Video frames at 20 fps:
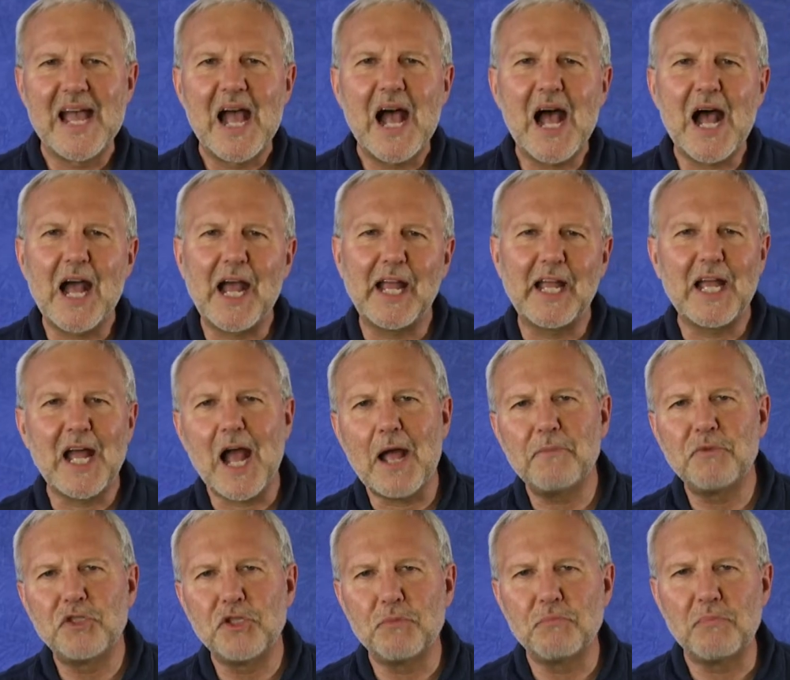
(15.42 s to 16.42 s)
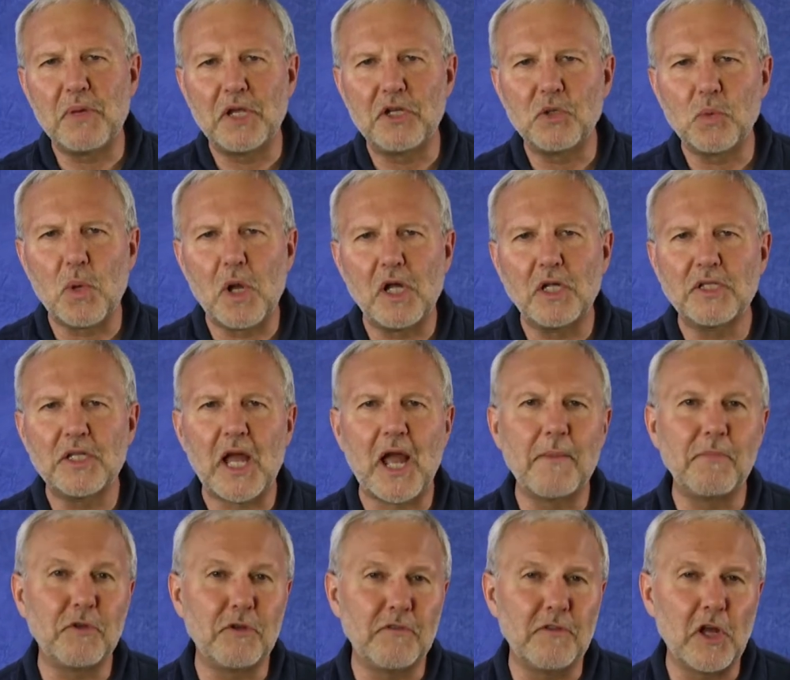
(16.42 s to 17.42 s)
Hi, I'm Jim Bendewald.
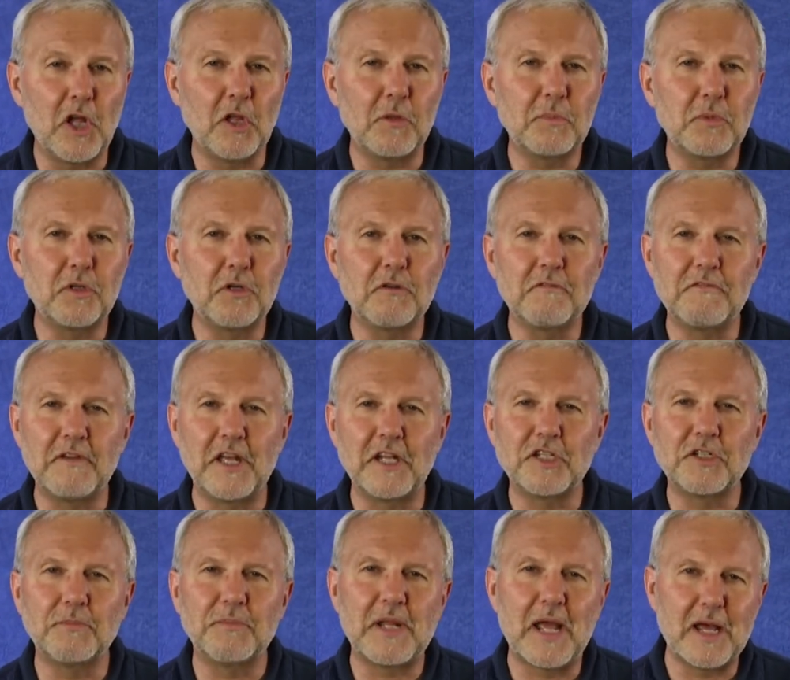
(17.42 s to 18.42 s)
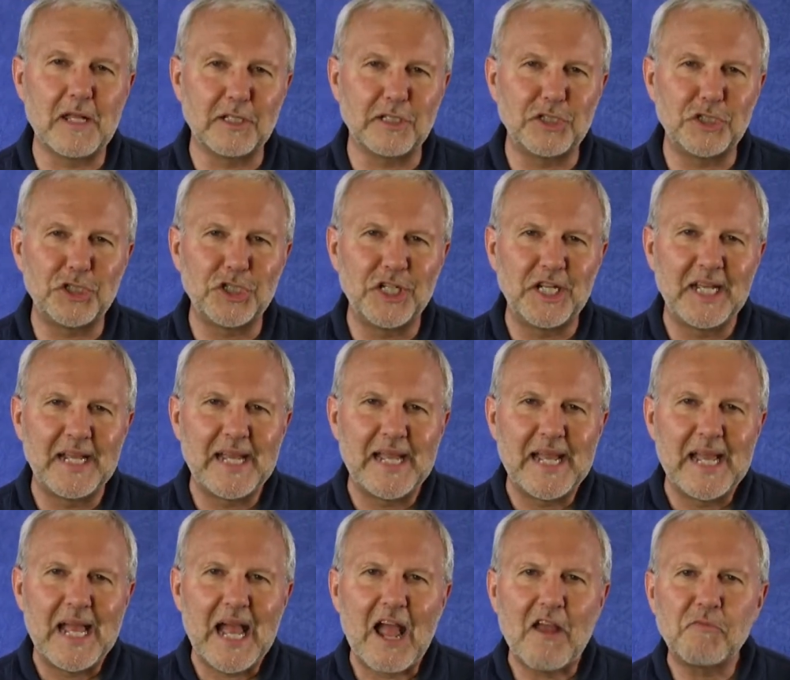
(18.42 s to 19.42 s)
I'm the developer of Phantom Knowledge.
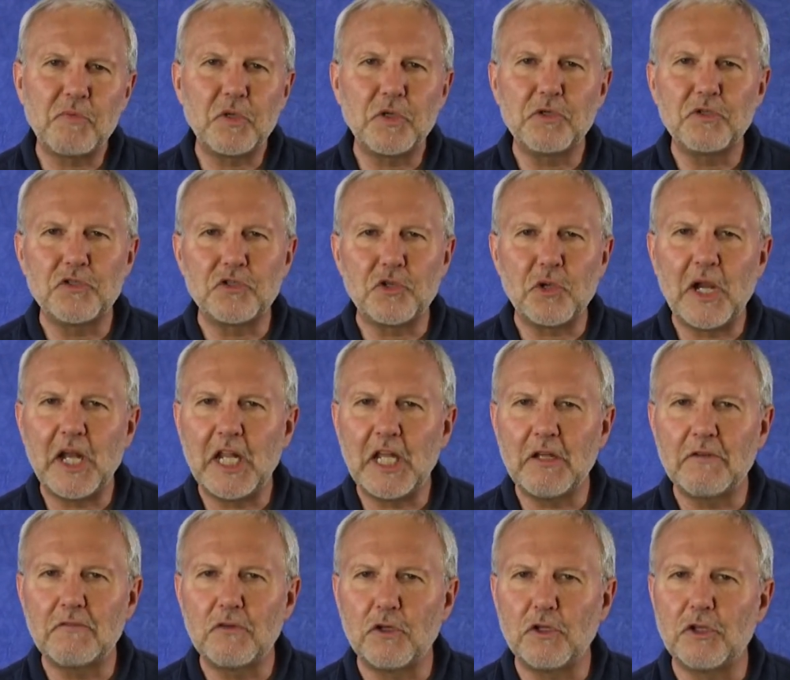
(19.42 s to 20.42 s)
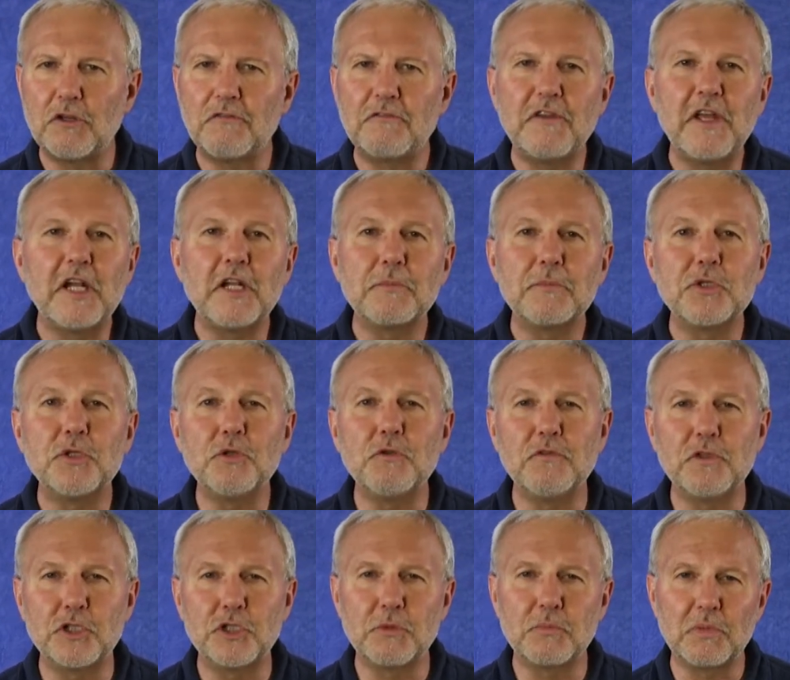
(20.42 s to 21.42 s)
I've produced training for the Phantom two
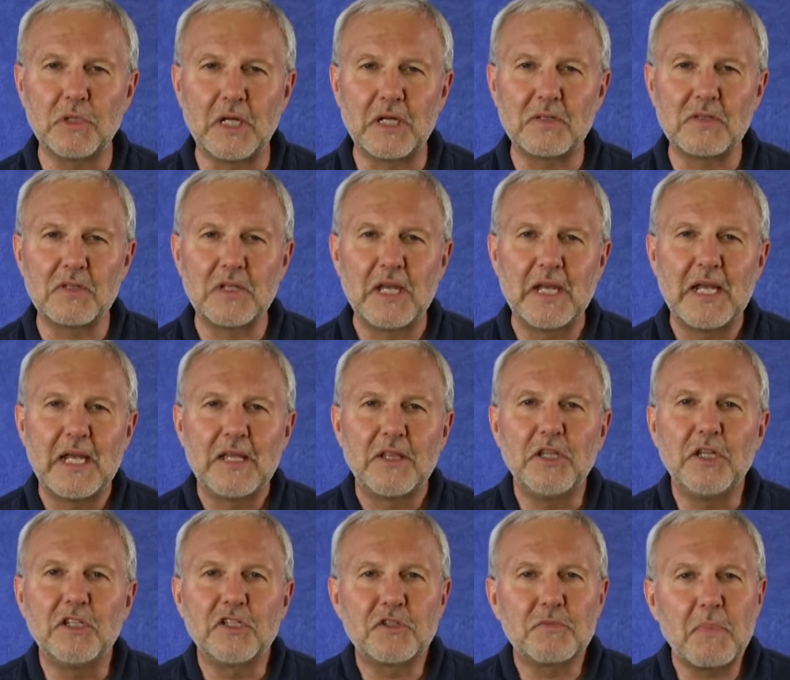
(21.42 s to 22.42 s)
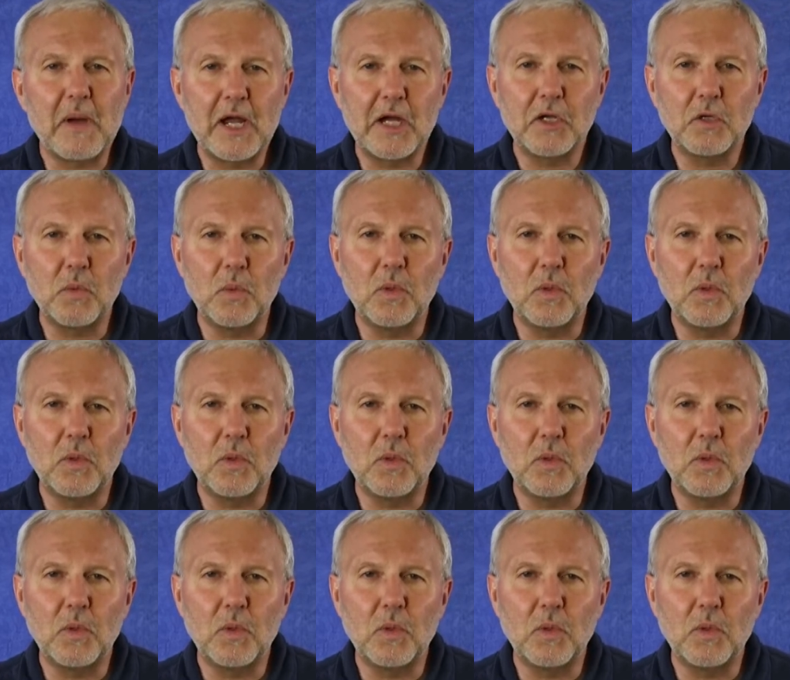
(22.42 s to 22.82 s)
Vision Plus, the Inspire